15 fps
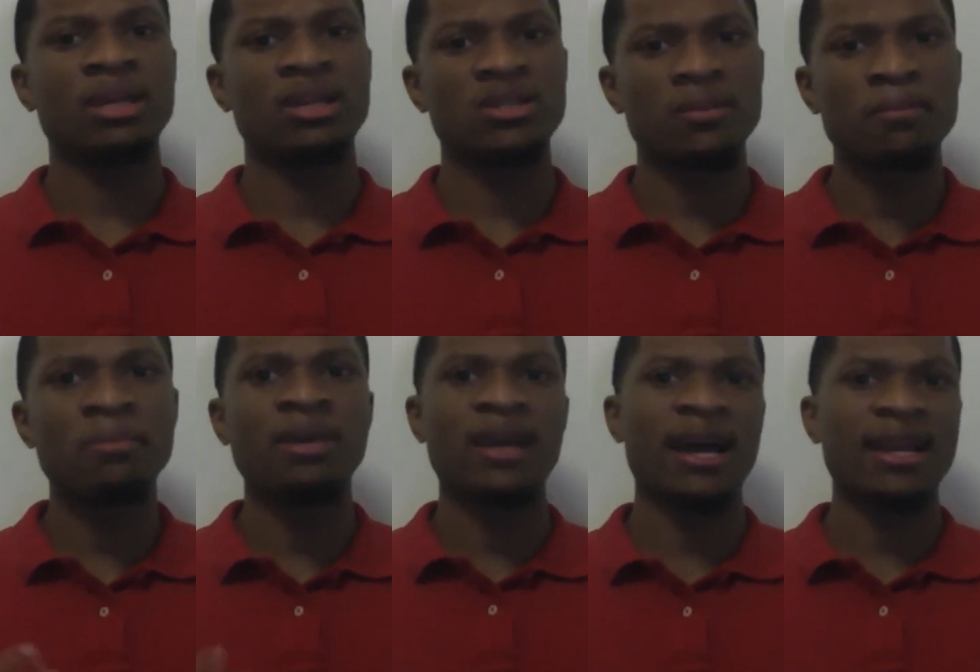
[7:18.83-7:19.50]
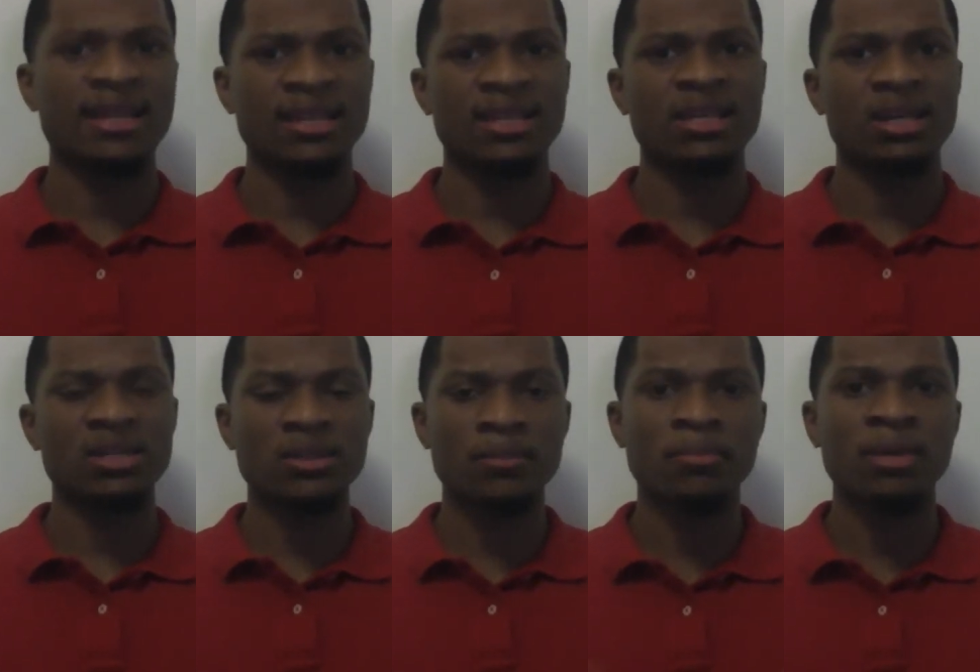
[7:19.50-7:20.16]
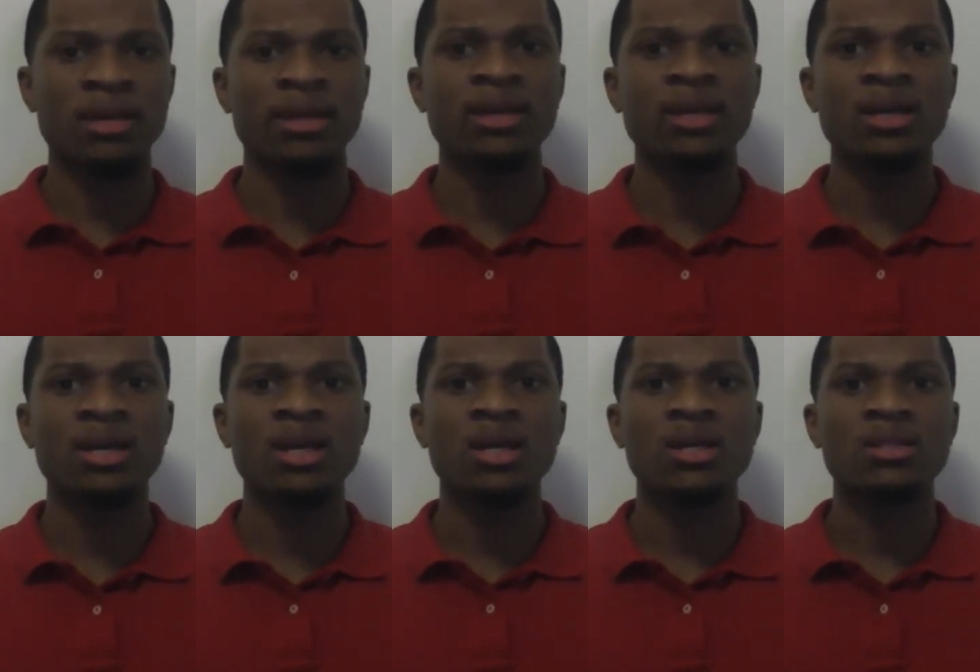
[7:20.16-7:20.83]
It's a big idea. It's a big,
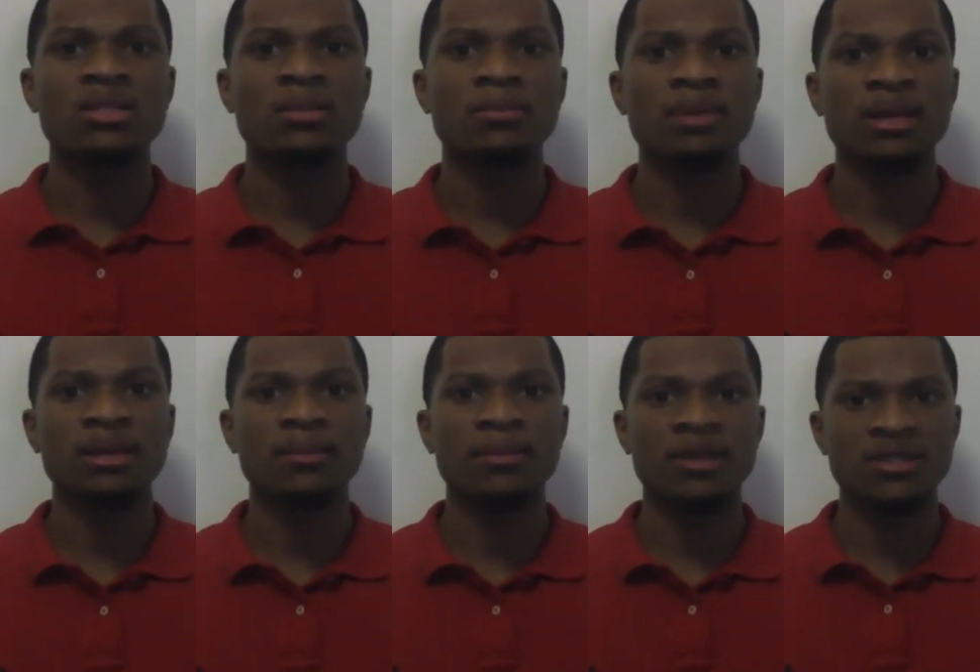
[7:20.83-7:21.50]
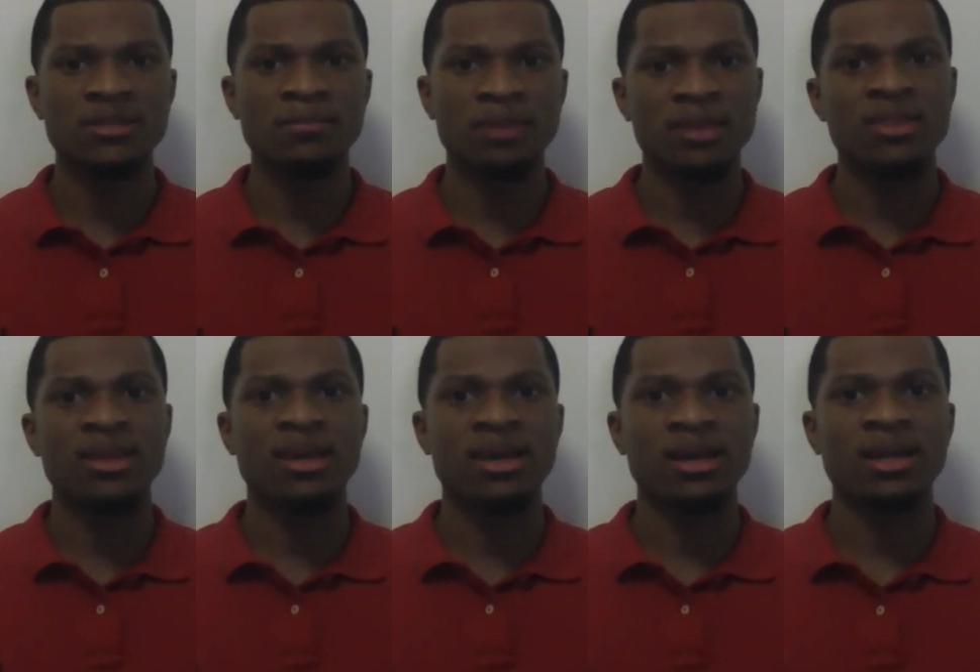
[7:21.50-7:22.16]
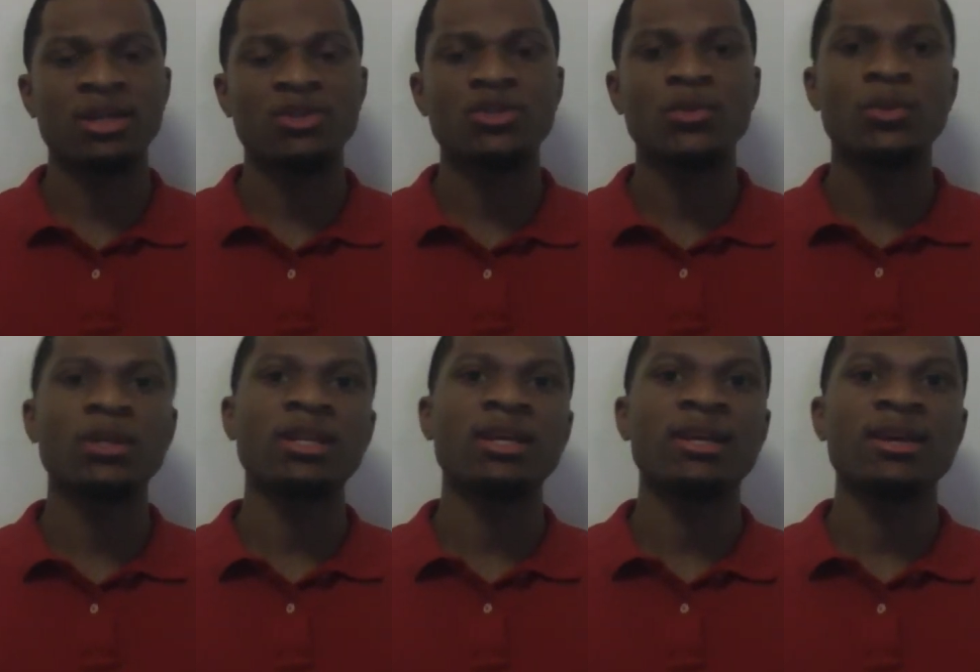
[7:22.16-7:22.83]
it's a big, it's a big thing. You should
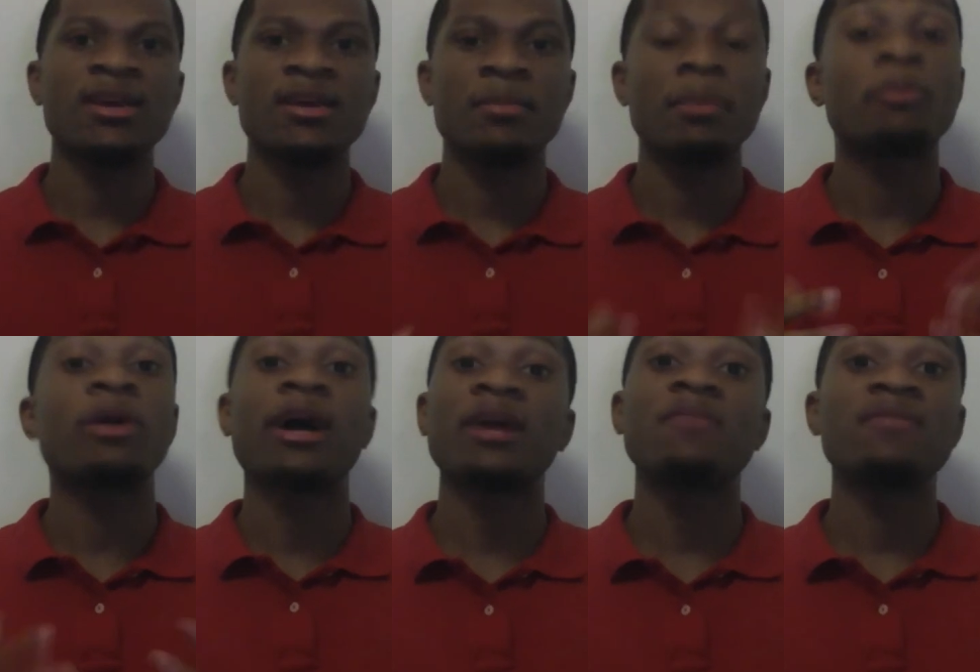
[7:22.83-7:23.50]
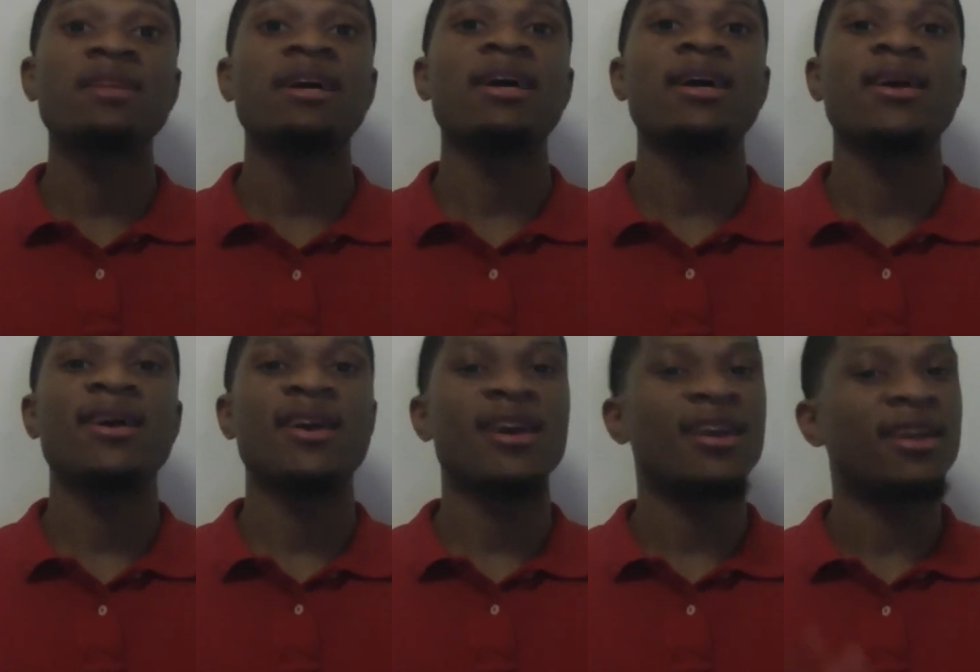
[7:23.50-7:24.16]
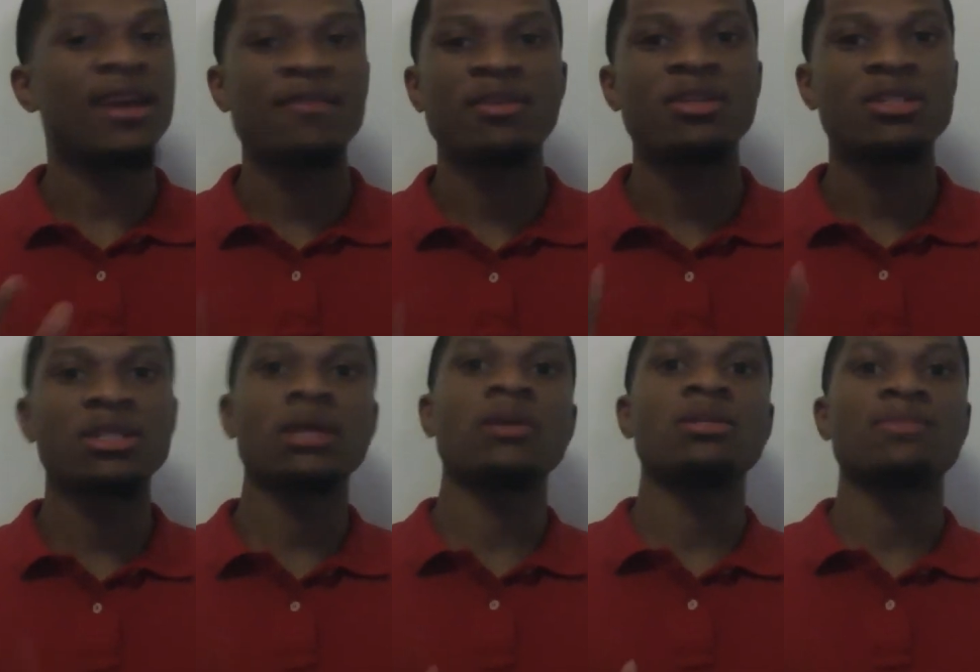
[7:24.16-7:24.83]
really be proud of that and never
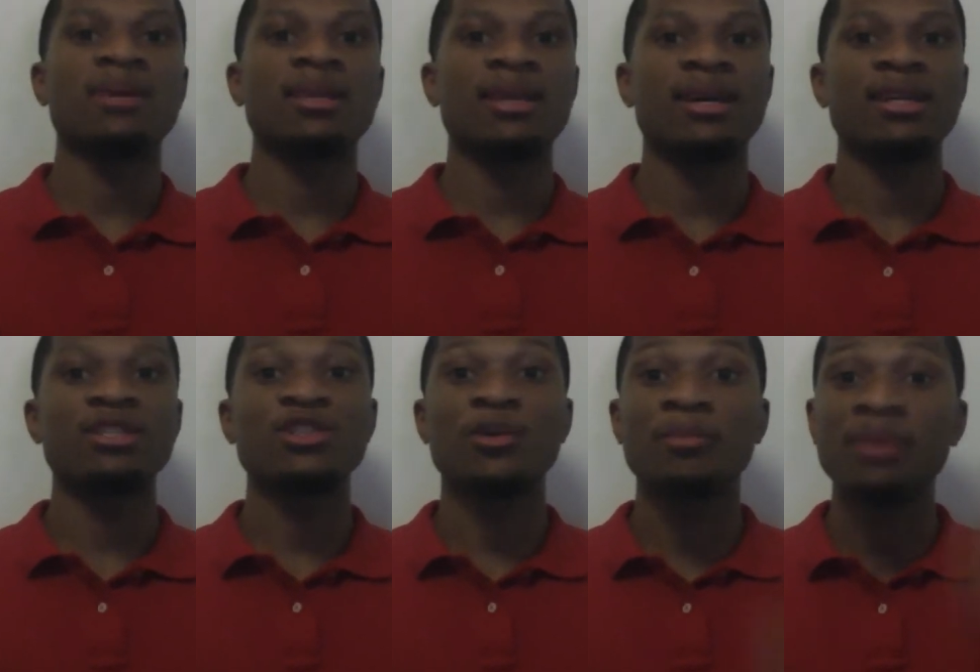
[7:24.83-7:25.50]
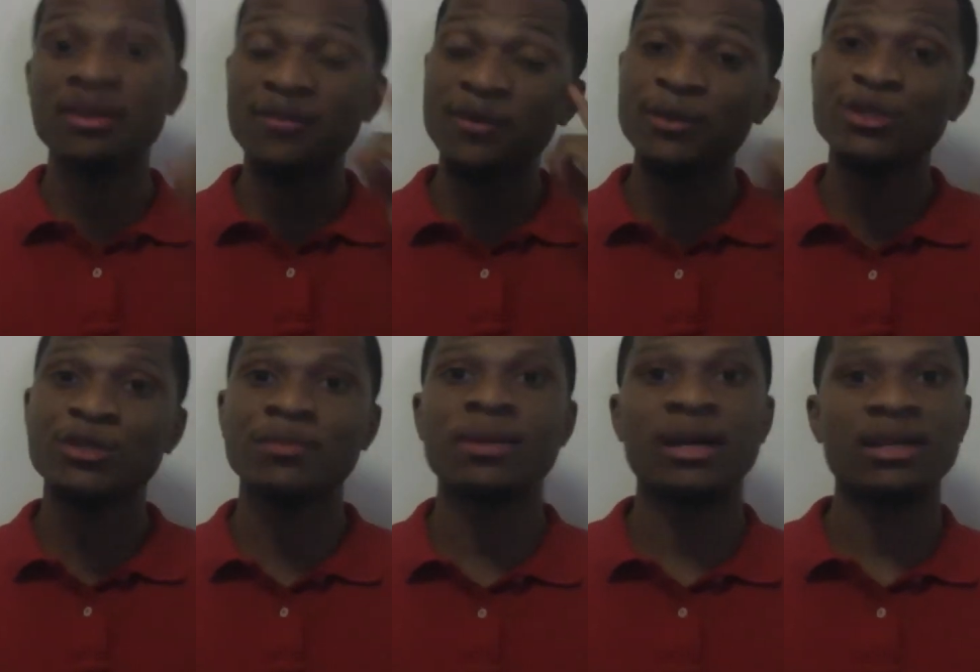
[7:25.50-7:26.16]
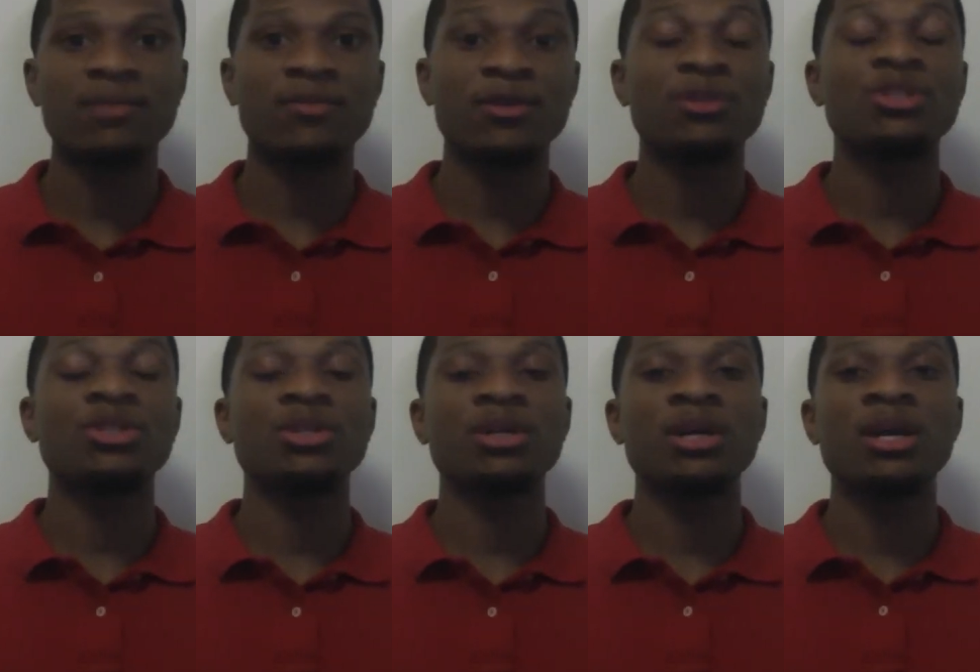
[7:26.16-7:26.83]
discouraged by that. So be future minded,
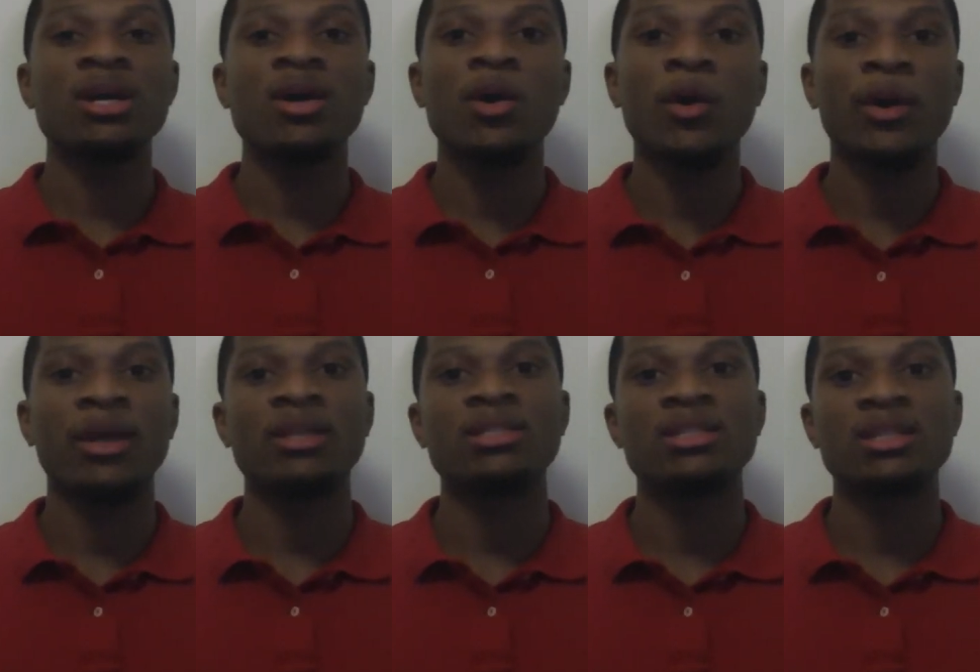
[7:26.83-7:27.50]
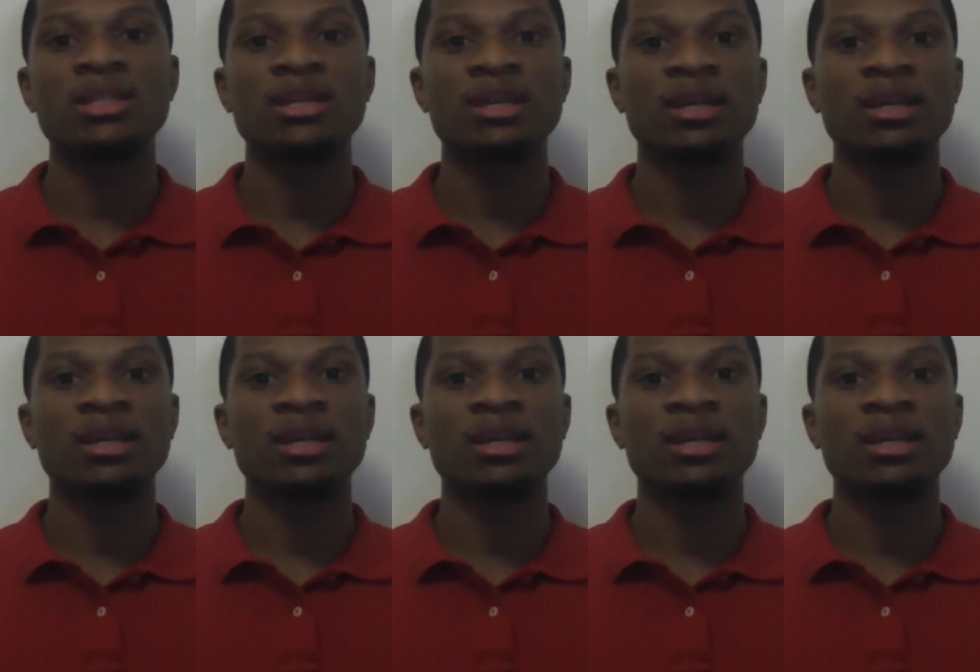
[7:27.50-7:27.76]
future oriented.